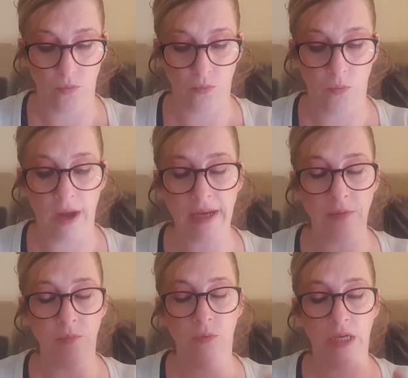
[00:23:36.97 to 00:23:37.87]

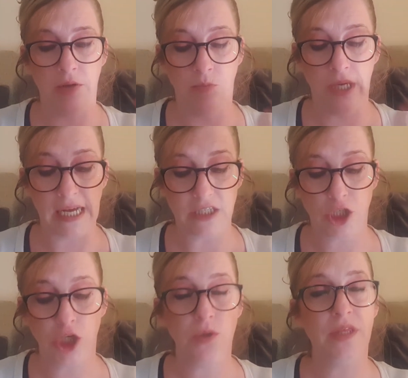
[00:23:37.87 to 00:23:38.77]
when we get to
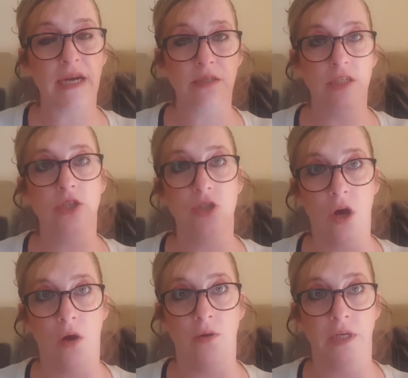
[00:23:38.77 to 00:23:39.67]

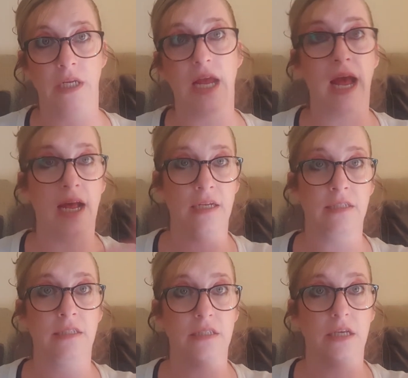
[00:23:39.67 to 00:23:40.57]
2009
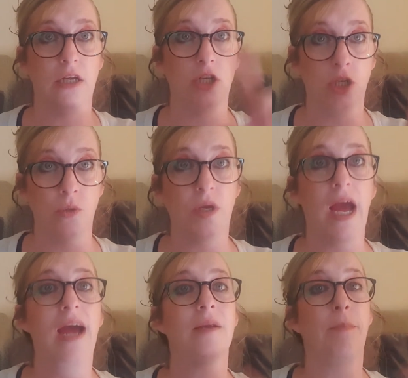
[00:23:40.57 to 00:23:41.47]
and Luka
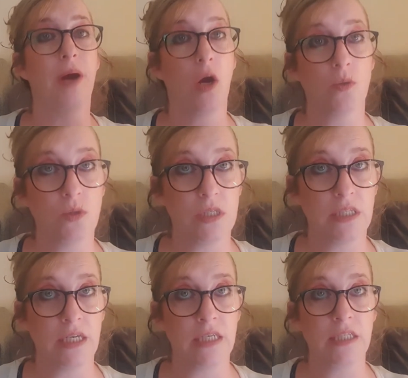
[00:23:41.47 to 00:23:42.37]
had
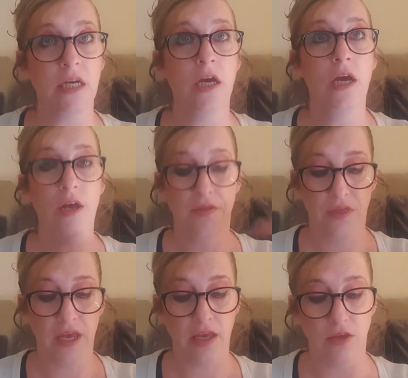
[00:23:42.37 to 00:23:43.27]
posted
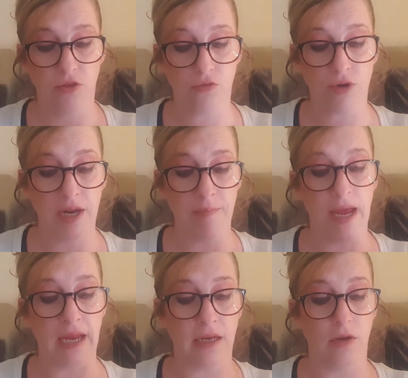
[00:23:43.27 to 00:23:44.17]
the 3
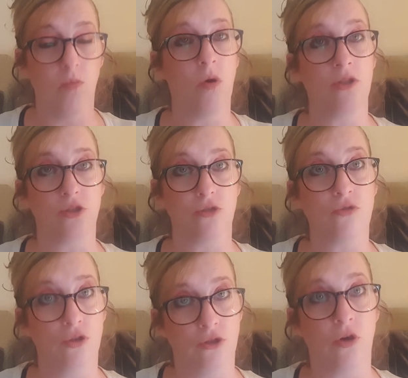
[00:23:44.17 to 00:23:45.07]
men, 1
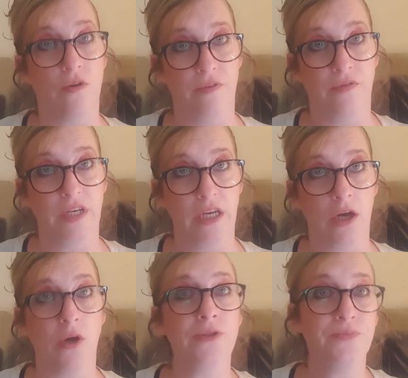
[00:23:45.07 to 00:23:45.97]
screwdriver
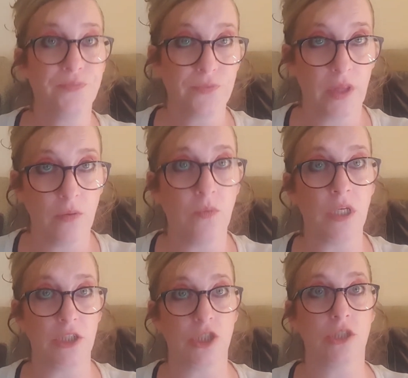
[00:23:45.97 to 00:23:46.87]
video,
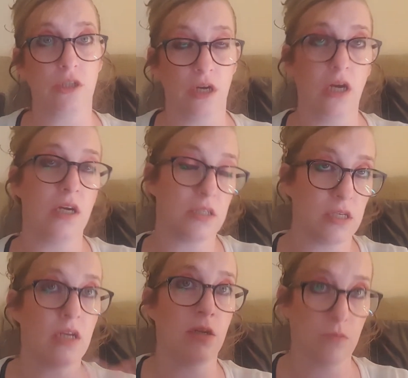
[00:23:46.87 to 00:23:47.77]
which I
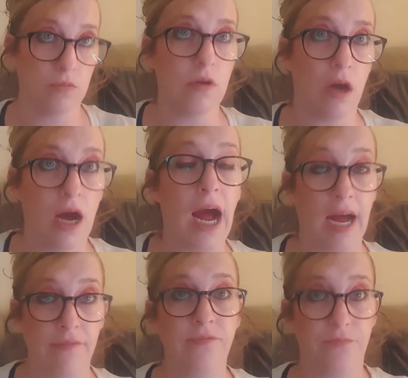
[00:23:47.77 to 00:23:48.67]
said I
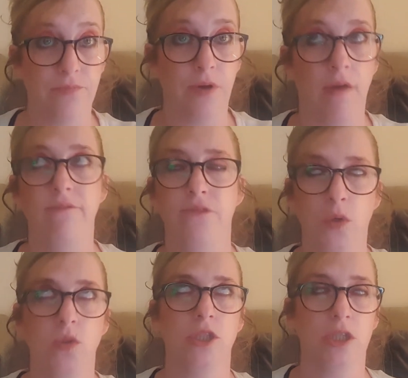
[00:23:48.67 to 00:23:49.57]
have
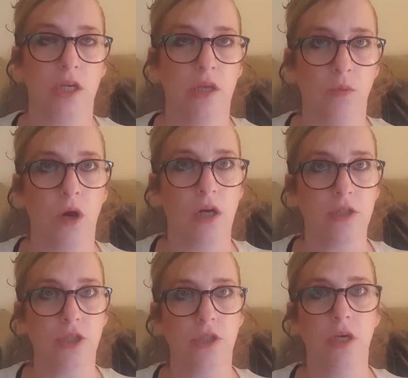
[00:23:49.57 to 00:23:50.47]
unfortunately
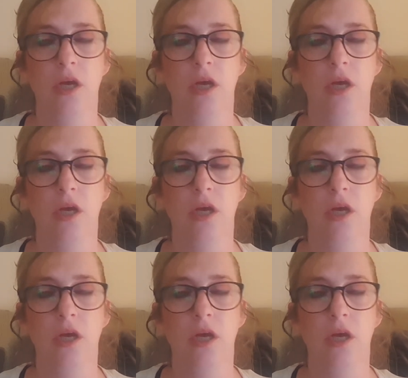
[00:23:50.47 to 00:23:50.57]
watched.